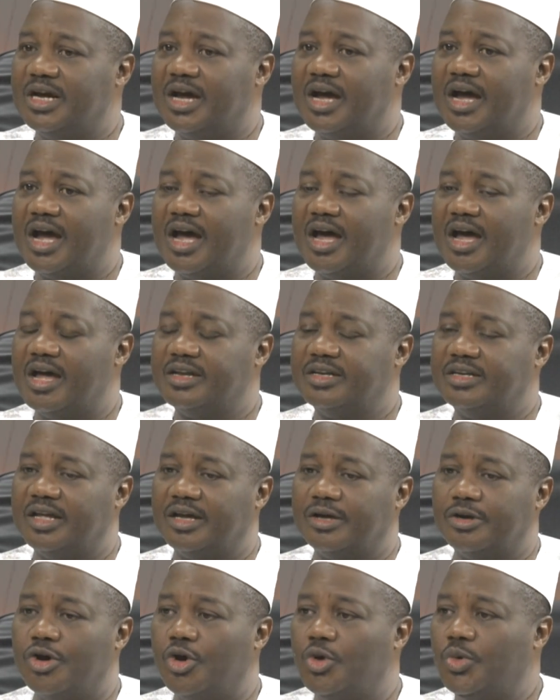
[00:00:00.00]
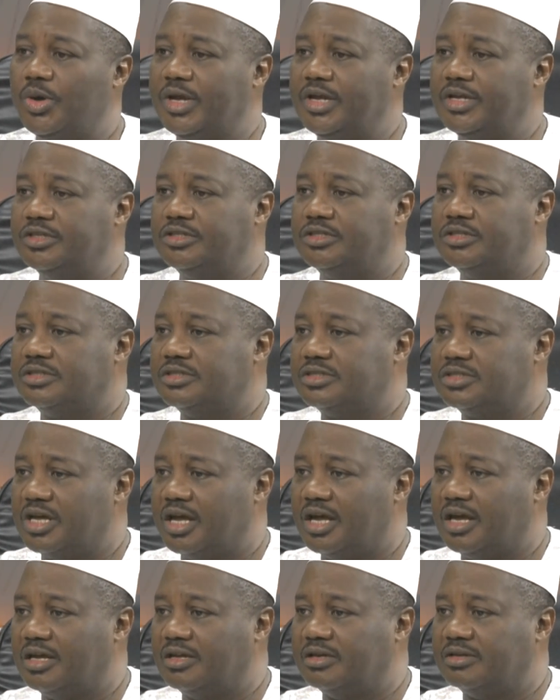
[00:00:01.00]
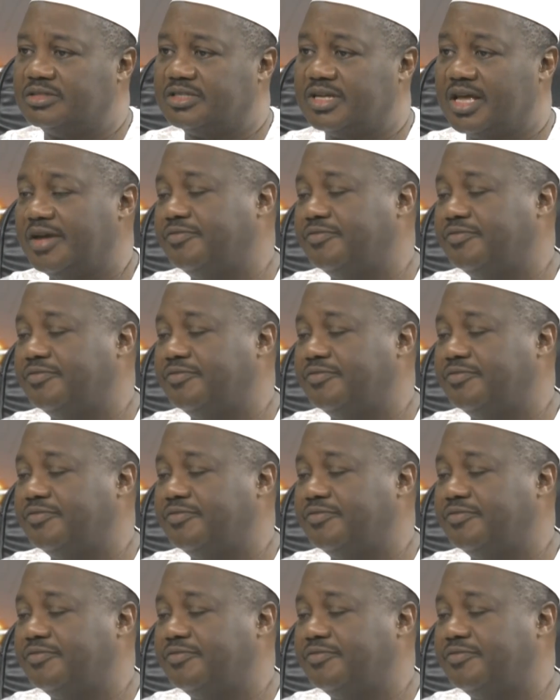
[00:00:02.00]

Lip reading: and they say,